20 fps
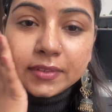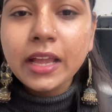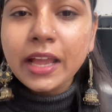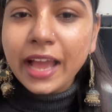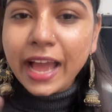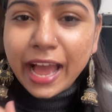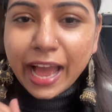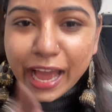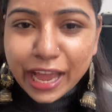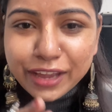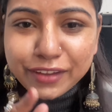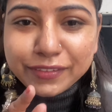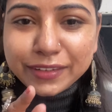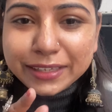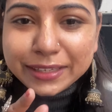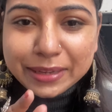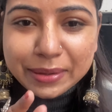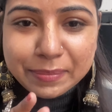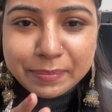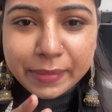I will
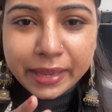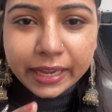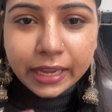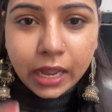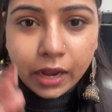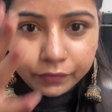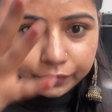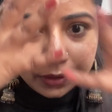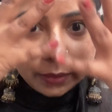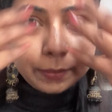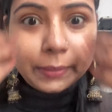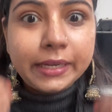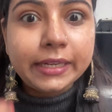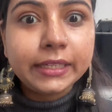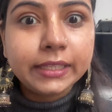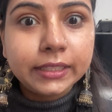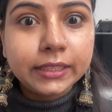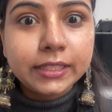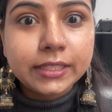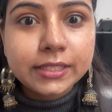come back after
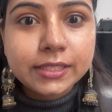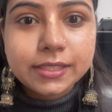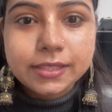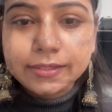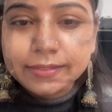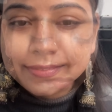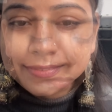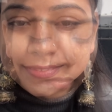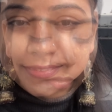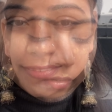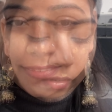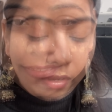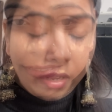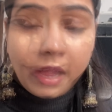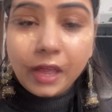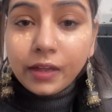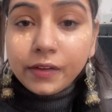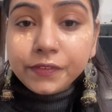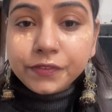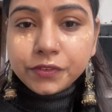blending this.
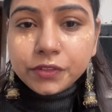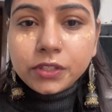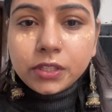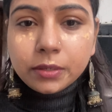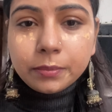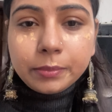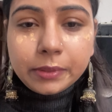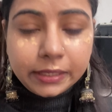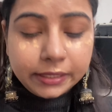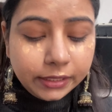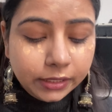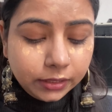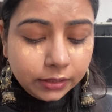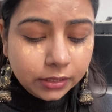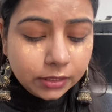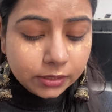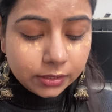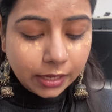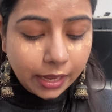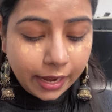After blending
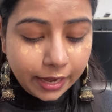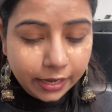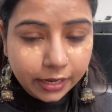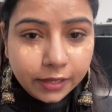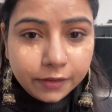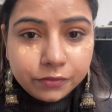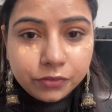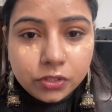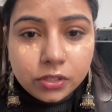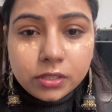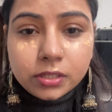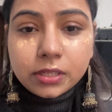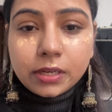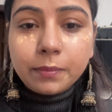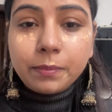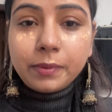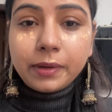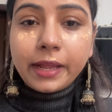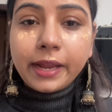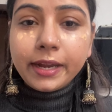this, I have just
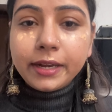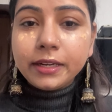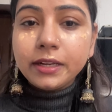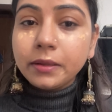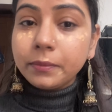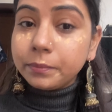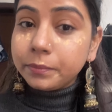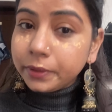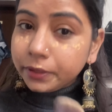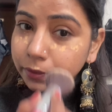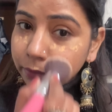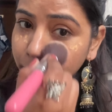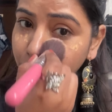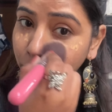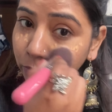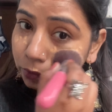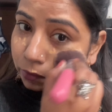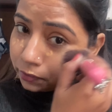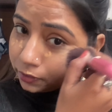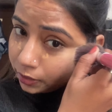applied a bit
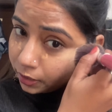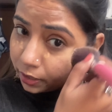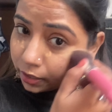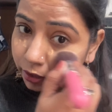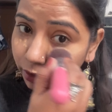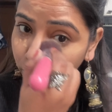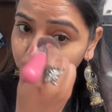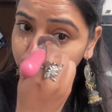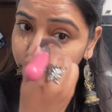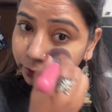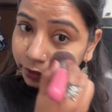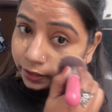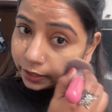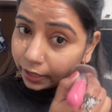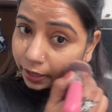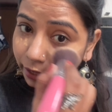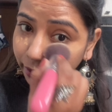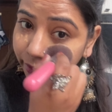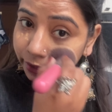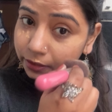more around my
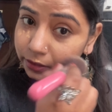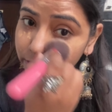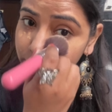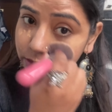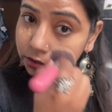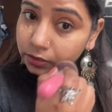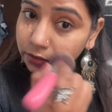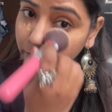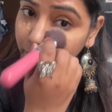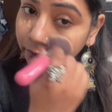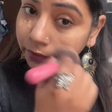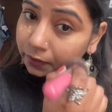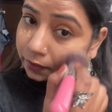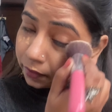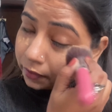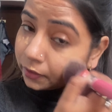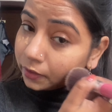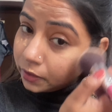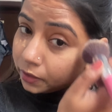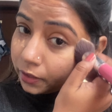eyes
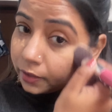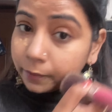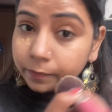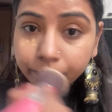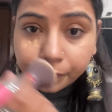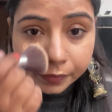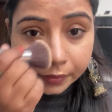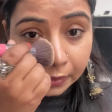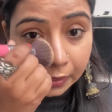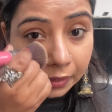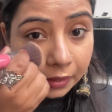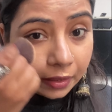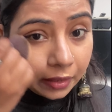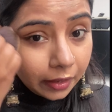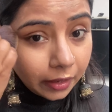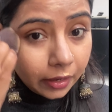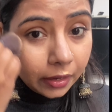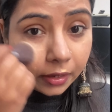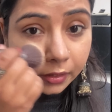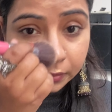
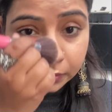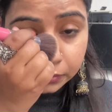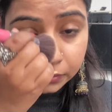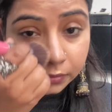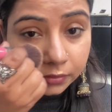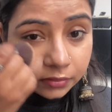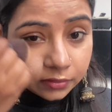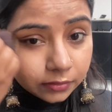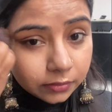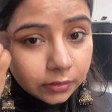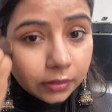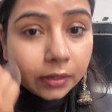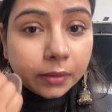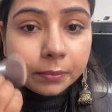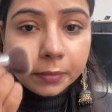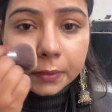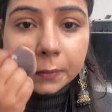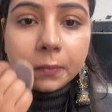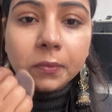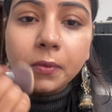and a
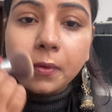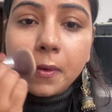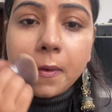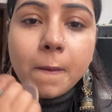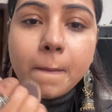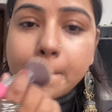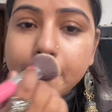bit more